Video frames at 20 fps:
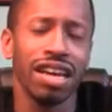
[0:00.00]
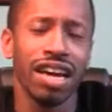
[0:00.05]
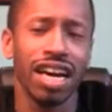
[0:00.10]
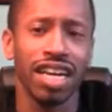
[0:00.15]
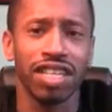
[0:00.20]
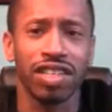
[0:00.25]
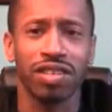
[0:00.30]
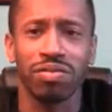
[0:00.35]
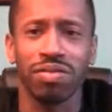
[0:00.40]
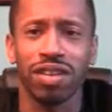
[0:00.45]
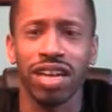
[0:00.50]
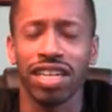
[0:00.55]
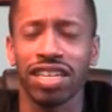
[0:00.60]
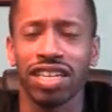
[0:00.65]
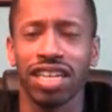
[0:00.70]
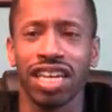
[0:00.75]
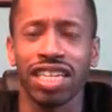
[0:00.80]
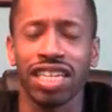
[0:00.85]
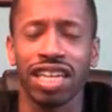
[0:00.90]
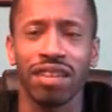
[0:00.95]
us from
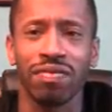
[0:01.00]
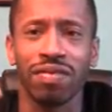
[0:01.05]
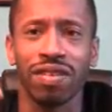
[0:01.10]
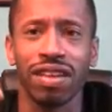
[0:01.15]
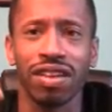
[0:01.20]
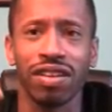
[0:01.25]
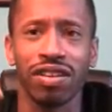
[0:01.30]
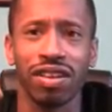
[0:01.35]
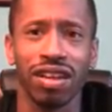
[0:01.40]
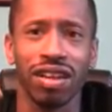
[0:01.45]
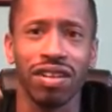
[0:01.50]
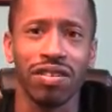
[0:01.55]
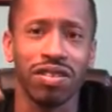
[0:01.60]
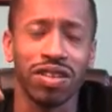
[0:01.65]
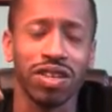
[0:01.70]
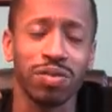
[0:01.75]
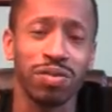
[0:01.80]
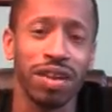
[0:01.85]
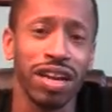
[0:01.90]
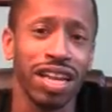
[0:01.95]
catching HIV or
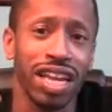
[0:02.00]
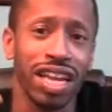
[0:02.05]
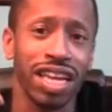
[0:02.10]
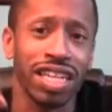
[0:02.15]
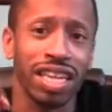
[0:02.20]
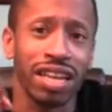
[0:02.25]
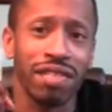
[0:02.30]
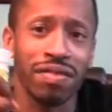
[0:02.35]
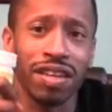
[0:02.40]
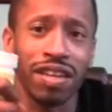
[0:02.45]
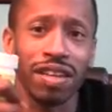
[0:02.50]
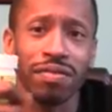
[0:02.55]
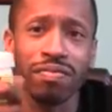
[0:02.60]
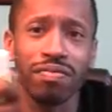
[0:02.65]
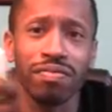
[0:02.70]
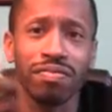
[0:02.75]
spreading HIV